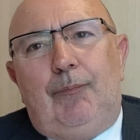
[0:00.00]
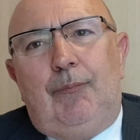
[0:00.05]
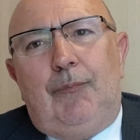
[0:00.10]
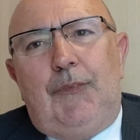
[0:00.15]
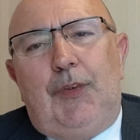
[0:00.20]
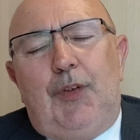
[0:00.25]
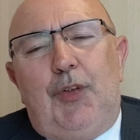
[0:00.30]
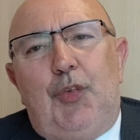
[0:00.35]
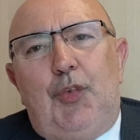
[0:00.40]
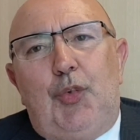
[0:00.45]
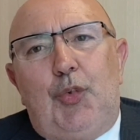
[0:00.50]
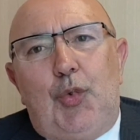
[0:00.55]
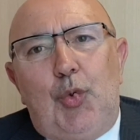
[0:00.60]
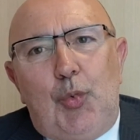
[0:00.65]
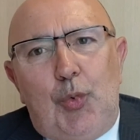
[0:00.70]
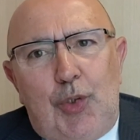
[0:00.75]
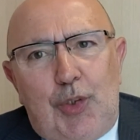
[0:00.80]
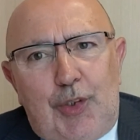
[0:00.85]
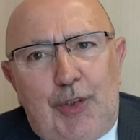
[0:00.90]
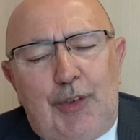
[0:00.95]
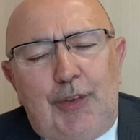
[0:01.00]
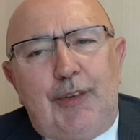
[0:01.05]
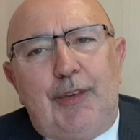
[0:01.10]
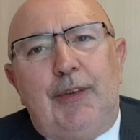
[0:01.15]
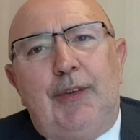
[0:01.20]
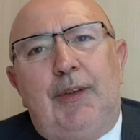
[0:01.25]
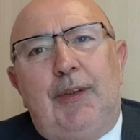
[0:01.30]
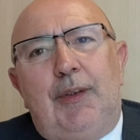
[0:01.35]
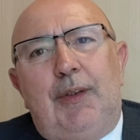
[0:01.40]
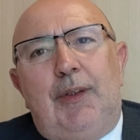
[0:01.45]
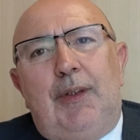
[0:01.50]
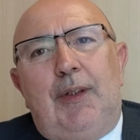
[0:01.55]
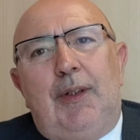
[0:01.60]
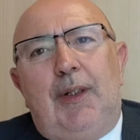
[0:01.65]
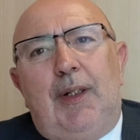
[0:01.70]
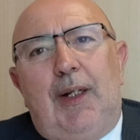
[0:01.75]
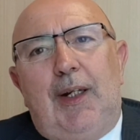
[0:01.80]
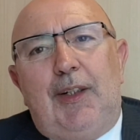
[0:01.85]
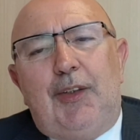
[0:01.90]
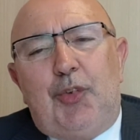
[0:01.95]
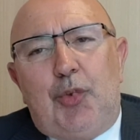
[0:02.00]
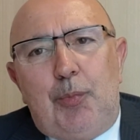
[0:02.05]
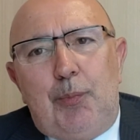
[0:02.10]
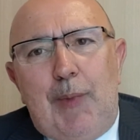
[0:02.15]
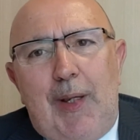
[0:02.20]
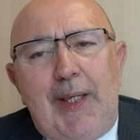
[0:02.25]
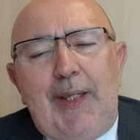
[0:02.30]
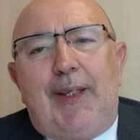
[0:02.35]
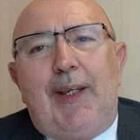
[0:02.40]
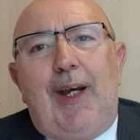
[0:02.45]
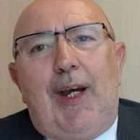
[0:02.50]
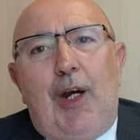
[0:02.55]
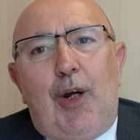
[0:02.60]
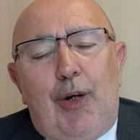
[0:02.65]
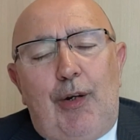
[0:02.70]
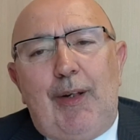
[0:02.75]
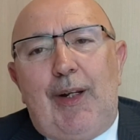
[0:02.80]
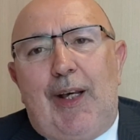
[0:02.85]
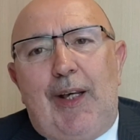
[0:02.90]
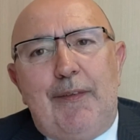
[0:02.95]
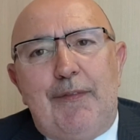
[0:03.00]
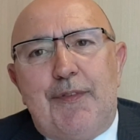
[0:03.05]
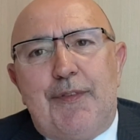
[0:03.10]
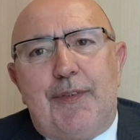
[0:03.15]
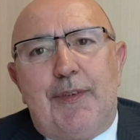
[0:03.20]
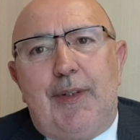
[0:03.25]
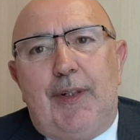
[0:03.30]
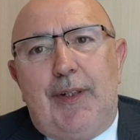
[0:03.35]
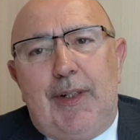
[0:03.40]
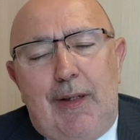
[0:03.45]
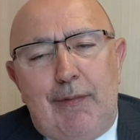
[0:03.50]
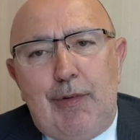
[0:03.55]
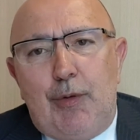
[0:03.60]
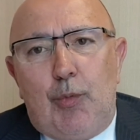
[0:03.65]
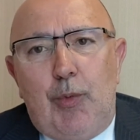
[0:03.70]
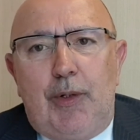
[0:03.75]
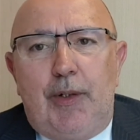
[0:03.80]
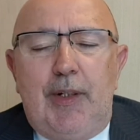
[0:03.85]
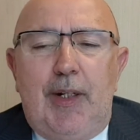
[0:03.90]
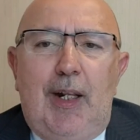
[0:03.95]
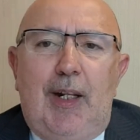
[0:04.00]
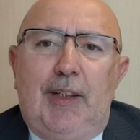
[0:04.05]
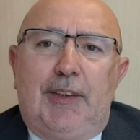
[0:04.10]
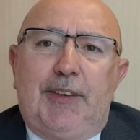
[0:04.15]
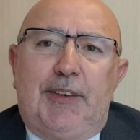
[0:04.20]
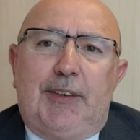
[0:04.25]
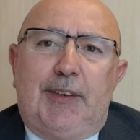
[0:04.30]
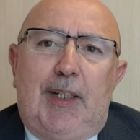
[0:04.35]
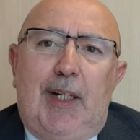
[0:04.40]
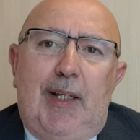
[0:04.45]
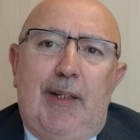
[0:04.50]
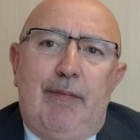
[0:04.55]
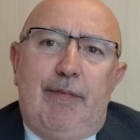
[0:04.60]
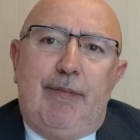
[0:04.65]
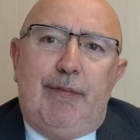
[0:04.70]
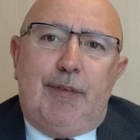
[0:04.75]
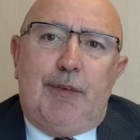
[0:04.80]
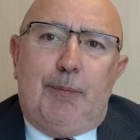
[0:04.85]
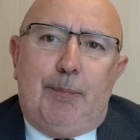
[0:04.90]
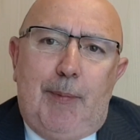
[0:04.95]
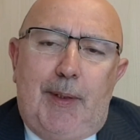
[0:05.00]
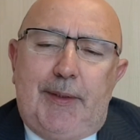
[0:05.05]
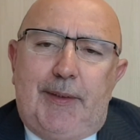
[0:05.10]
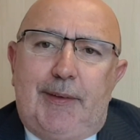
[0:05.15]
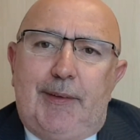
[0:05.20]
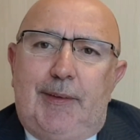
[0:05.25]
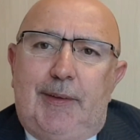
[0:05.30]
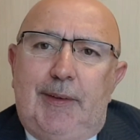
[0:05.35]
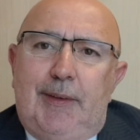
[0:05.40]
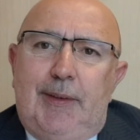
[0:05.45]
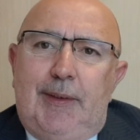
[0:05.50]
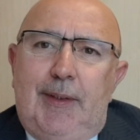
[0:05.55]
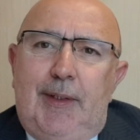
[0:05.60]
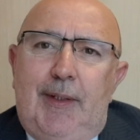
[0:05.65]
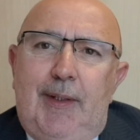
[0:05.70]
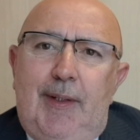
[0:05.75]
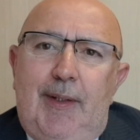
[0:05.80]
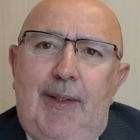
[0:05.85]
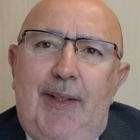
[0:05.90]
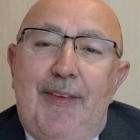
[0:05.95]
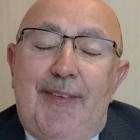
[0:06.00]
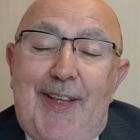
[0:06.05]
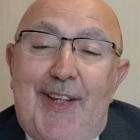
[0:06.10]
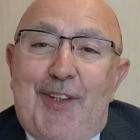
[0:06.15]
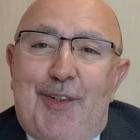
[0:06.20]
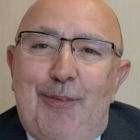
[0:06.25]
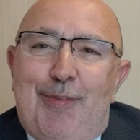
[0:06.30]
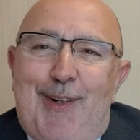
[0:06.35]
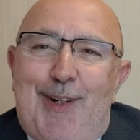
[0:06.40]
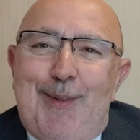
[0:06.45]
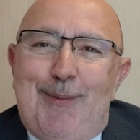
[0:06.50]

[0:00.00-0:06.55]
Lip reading: to learn and to make our lives and everyone else's life better. Thank you very much.